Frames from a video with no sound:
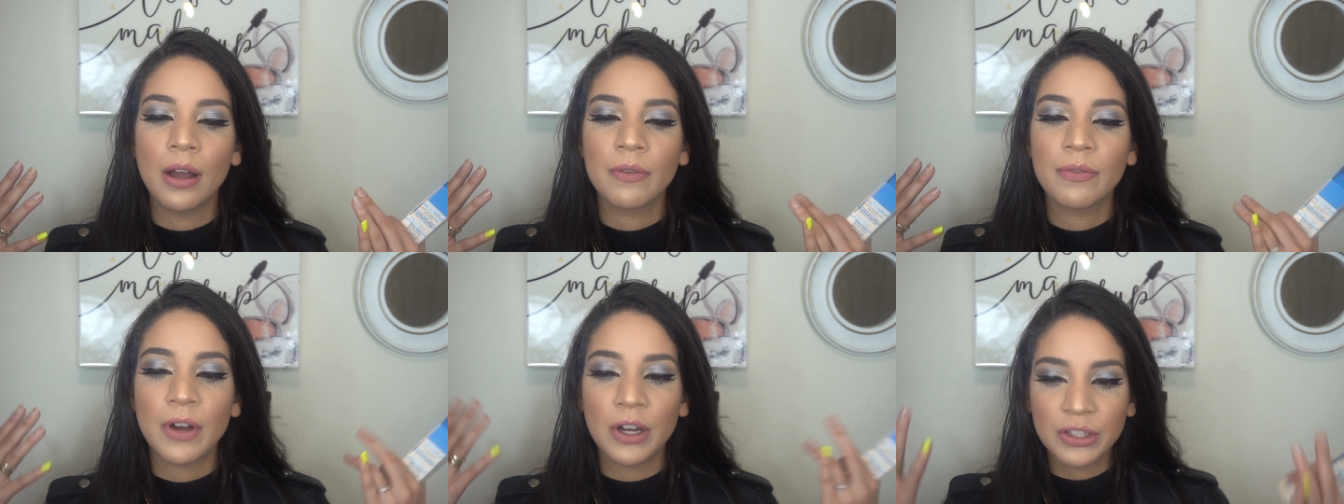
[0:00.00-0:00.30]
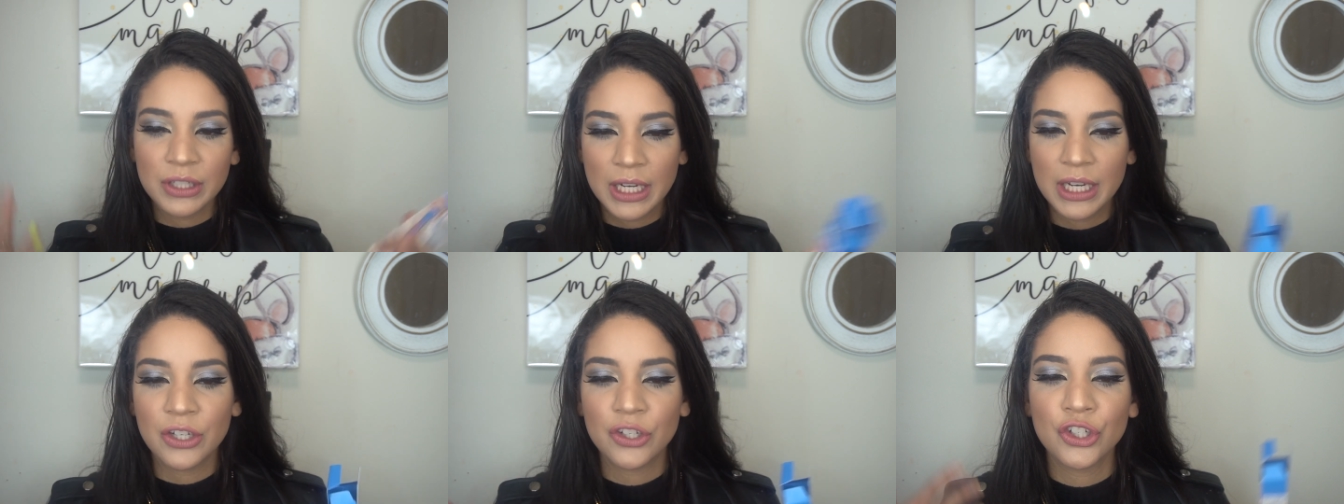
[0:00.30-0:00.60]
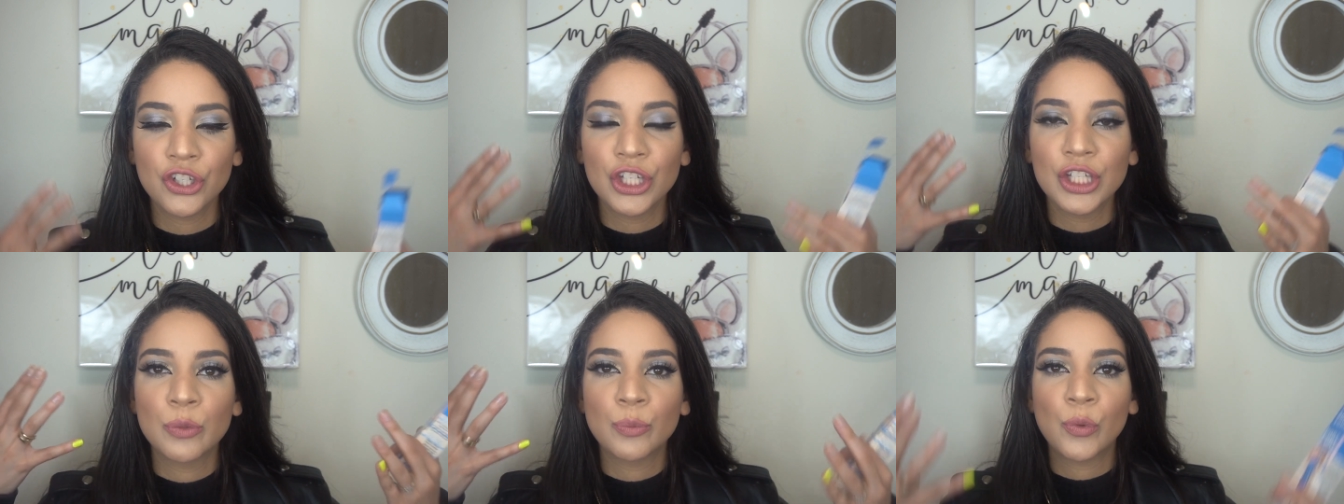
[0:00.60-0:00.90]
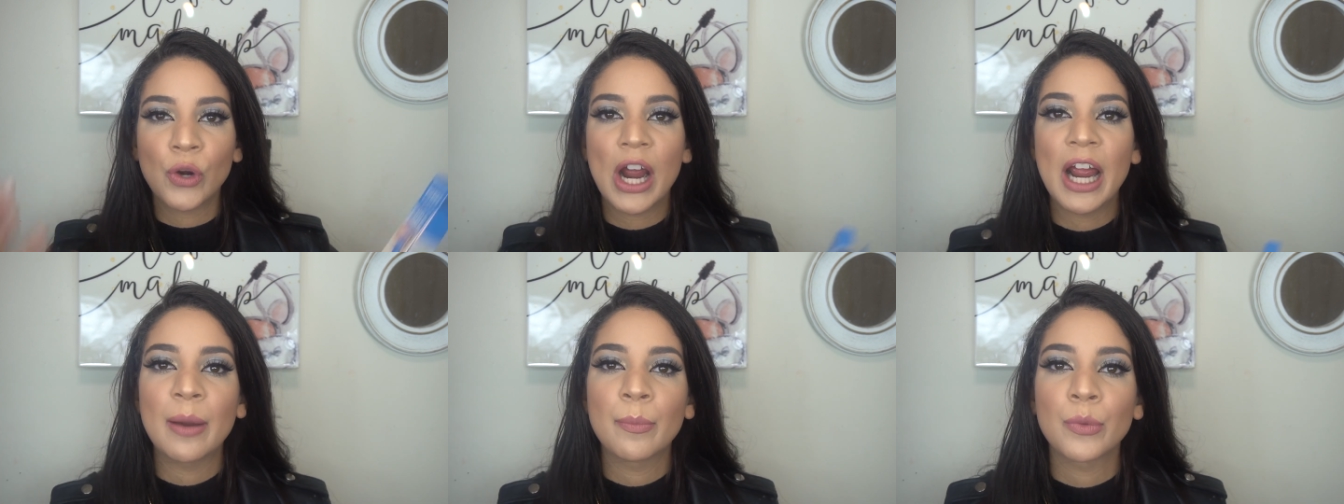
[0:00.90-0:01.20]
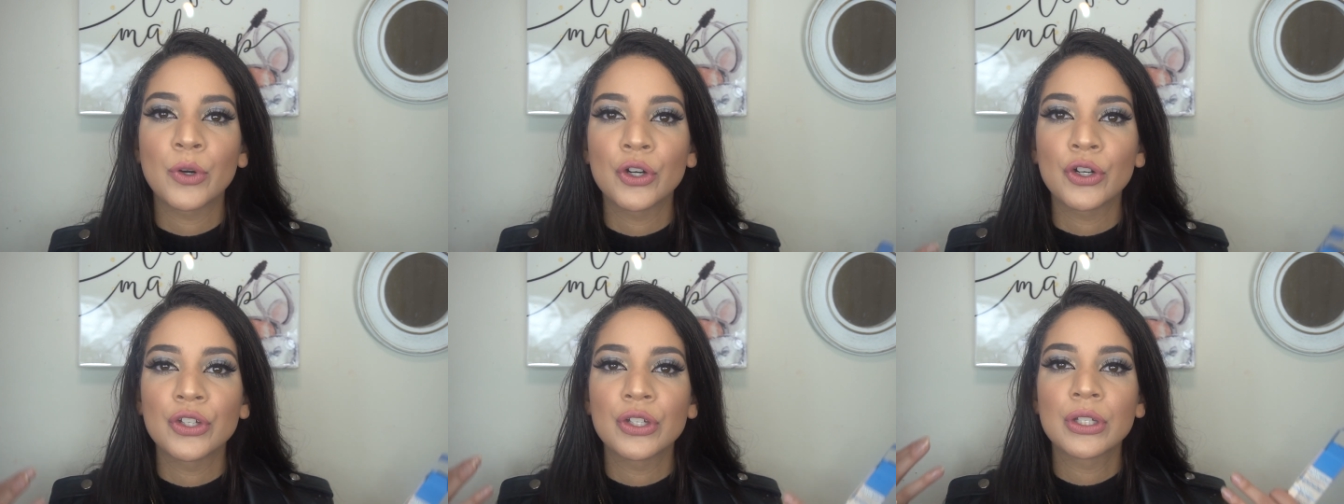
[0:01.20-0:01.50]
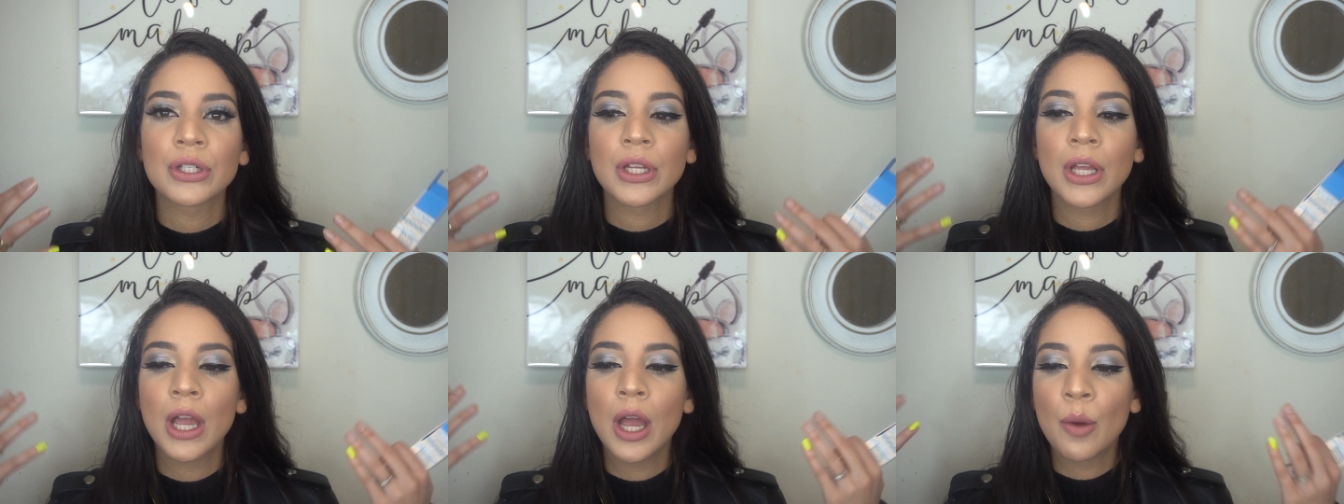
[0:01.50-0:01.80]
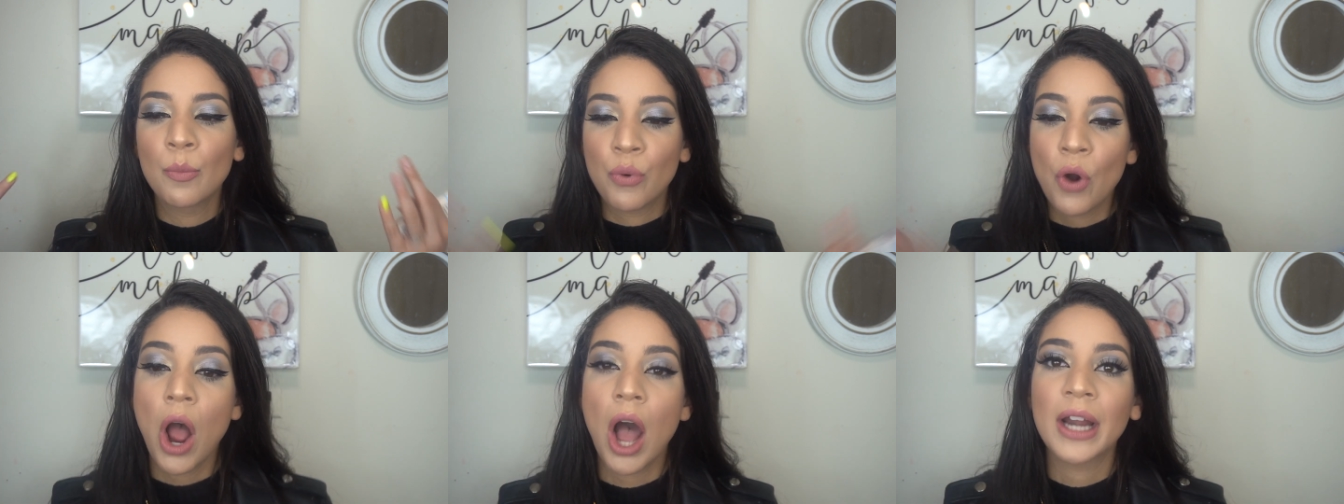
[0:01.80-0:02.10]
foundations, primers,
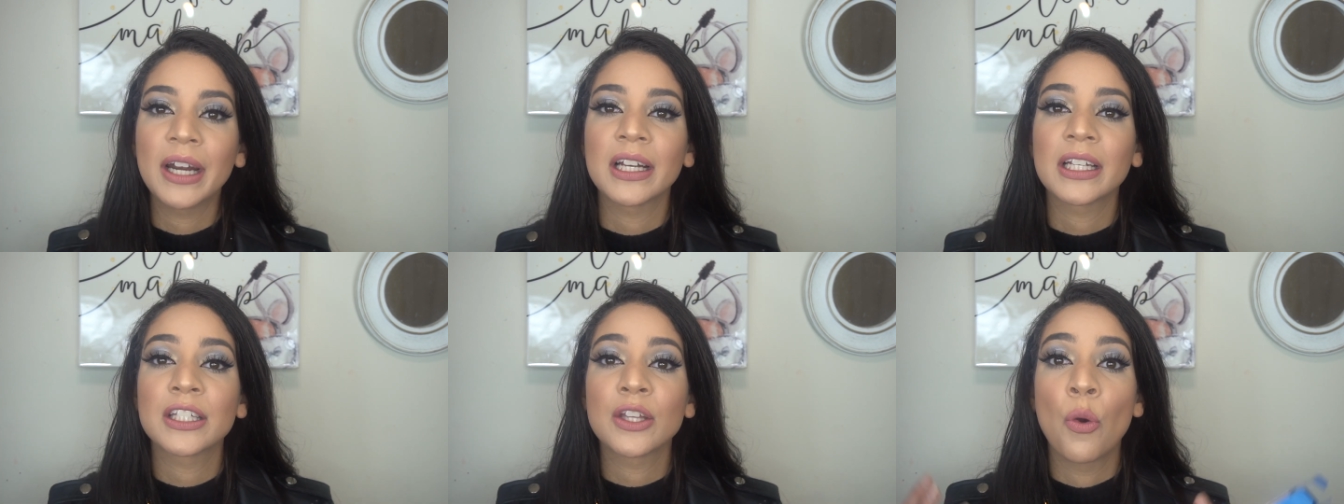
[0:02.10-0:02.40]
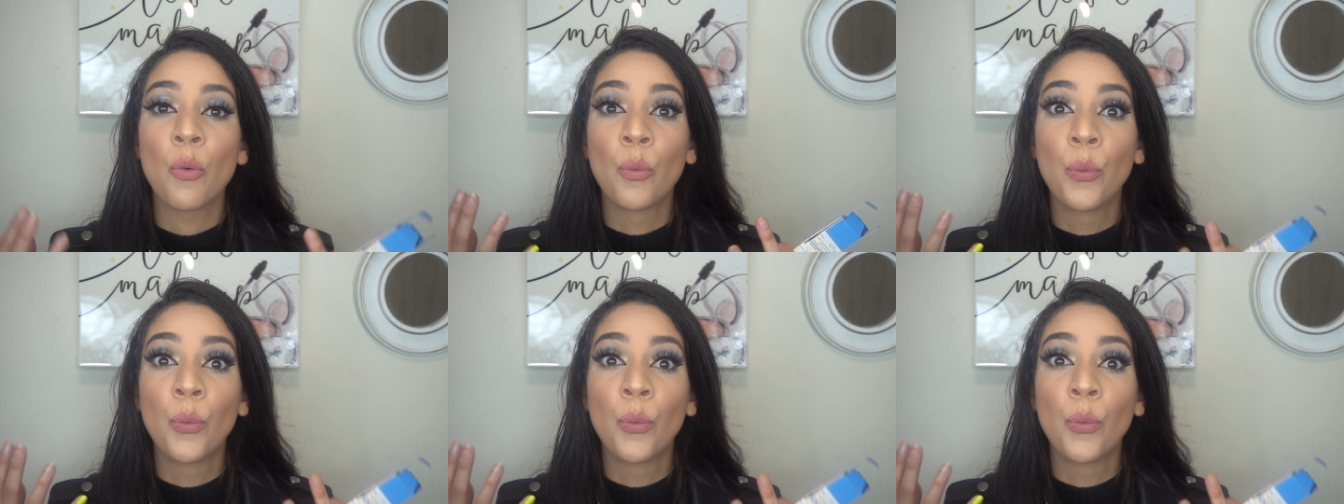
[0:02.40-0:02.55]
products